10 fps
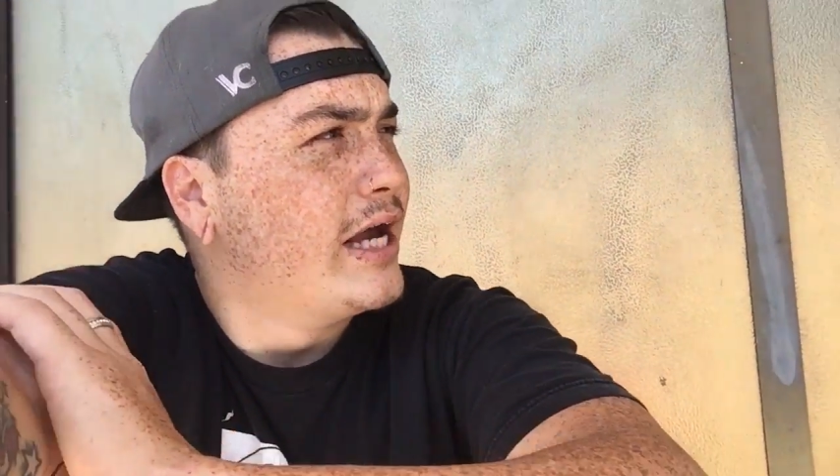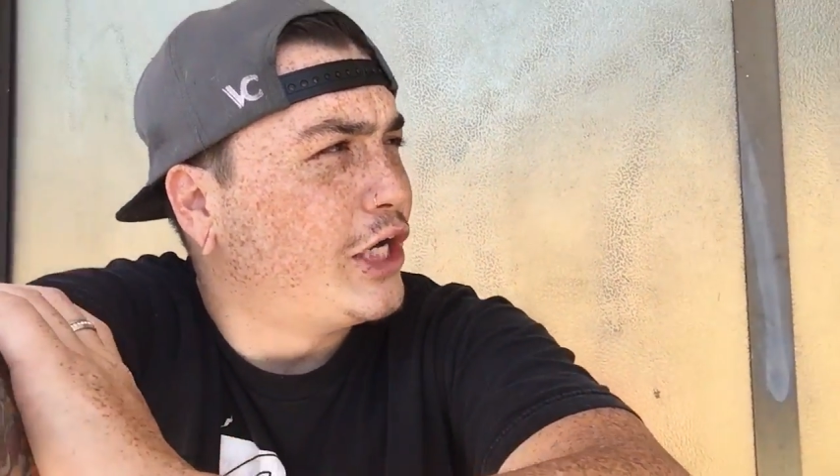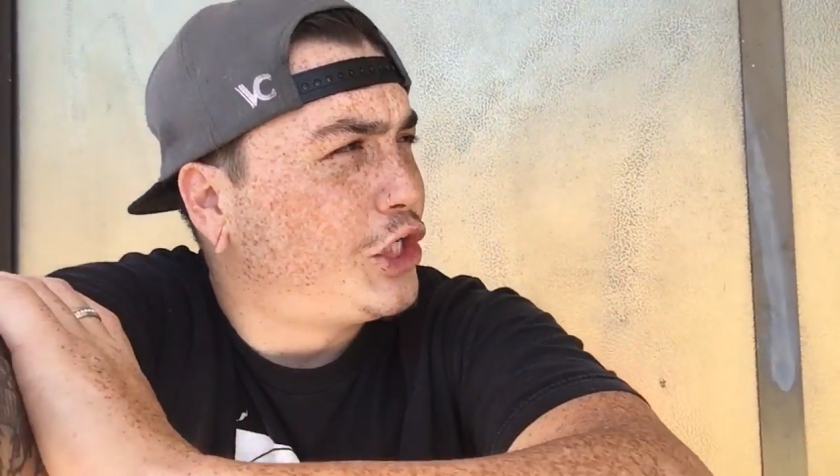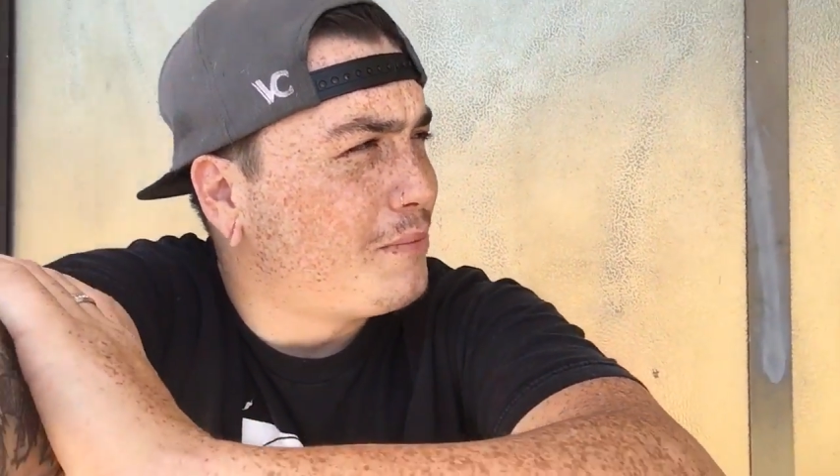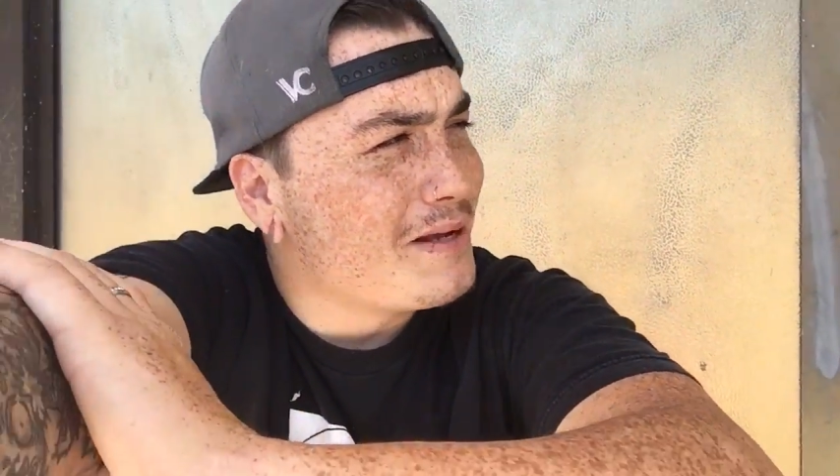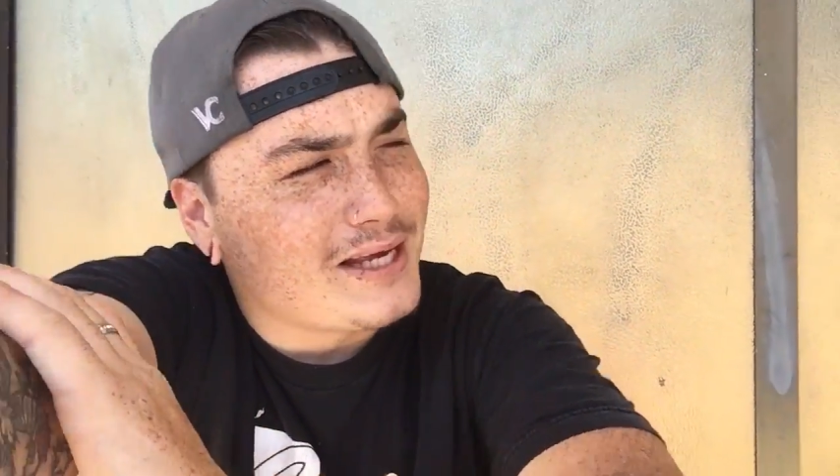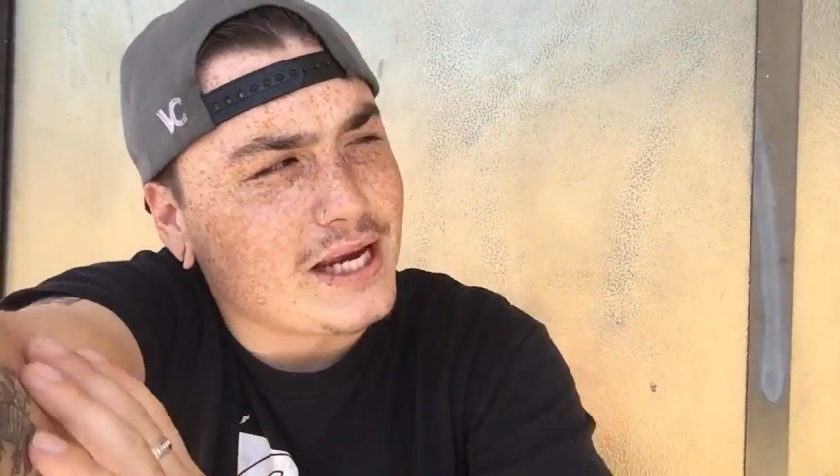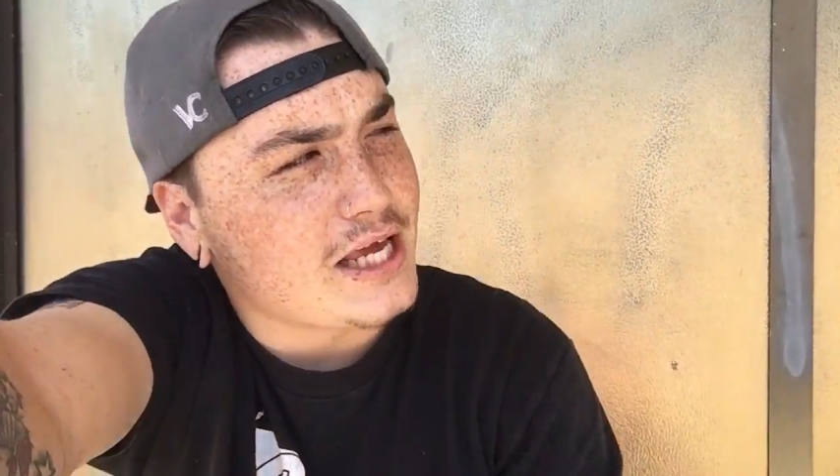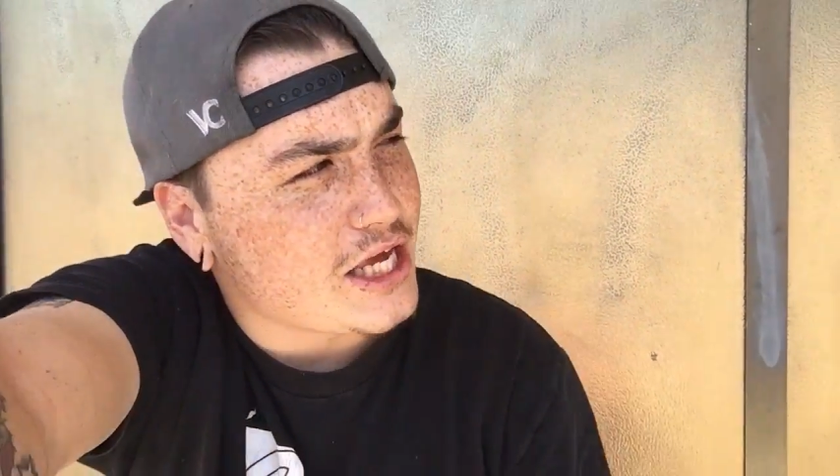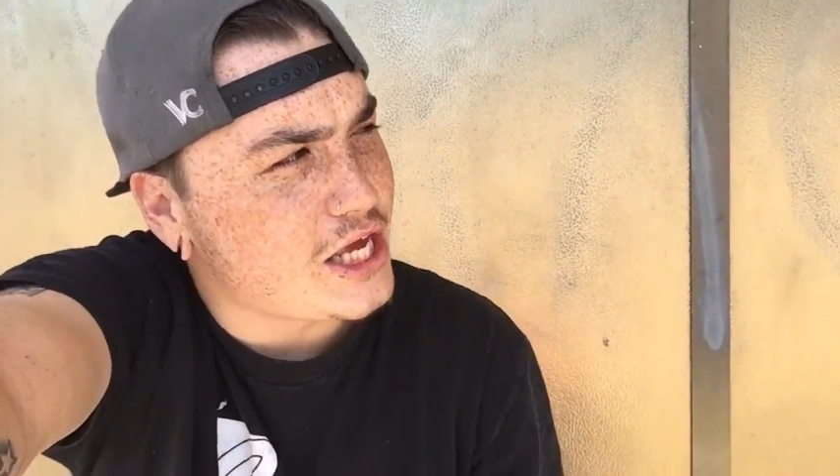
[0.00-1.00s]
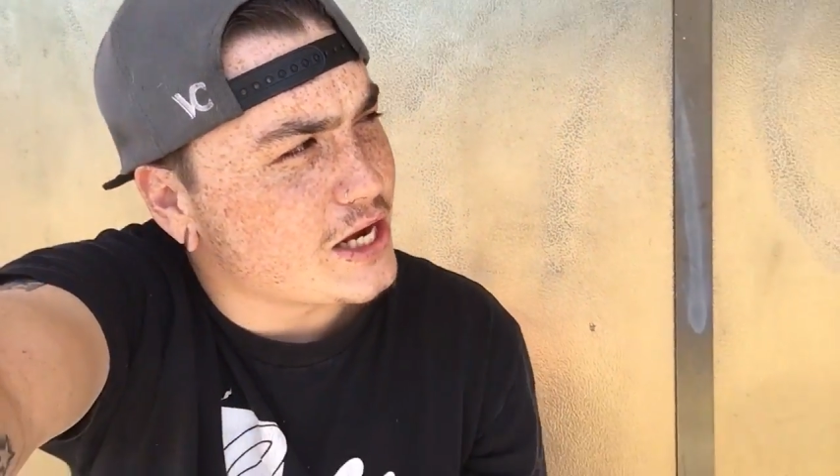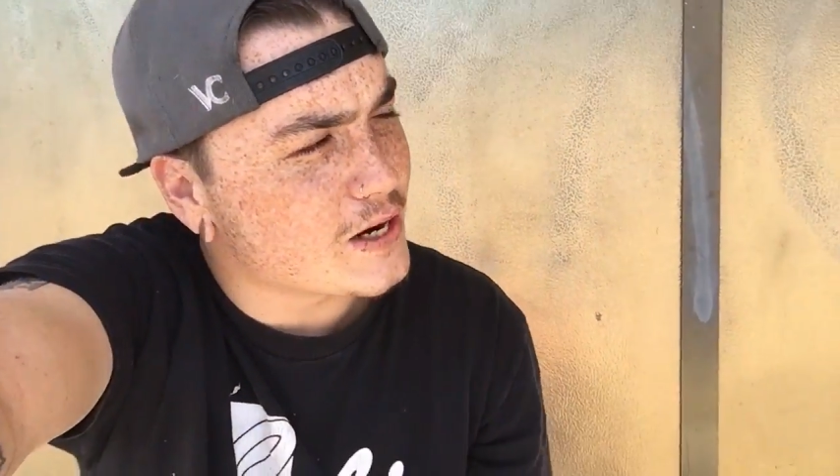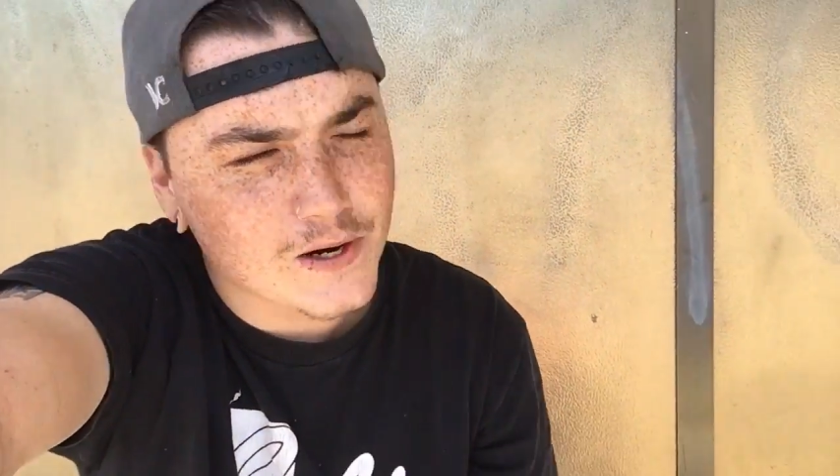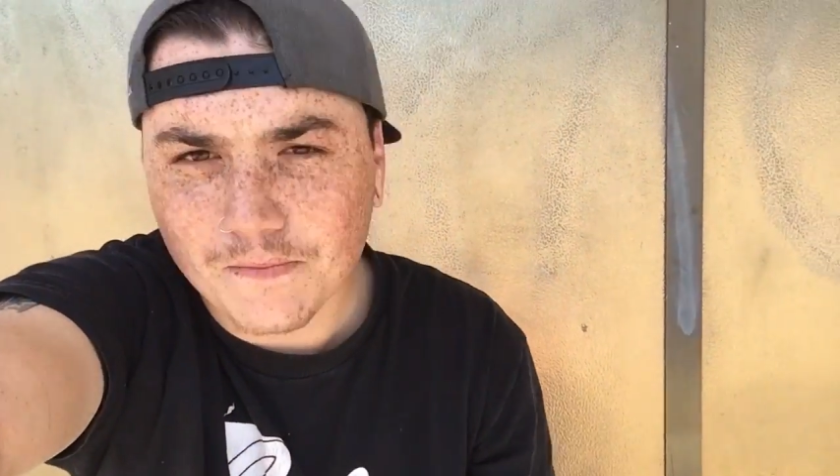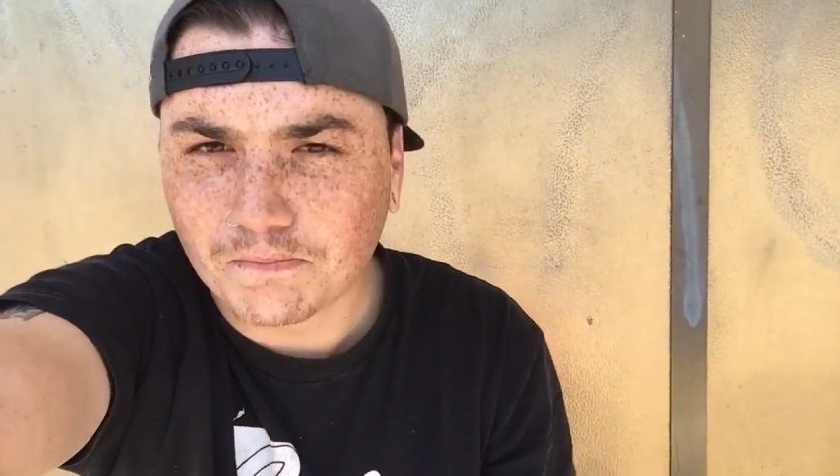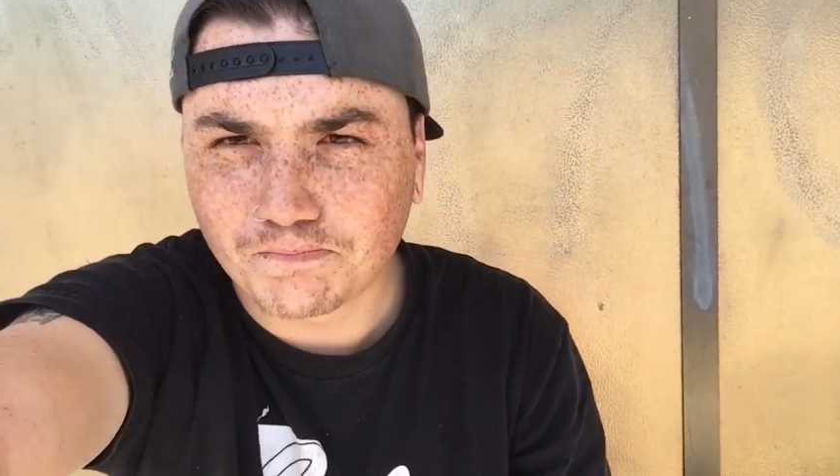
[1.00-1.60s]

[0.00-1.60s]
It should be getting here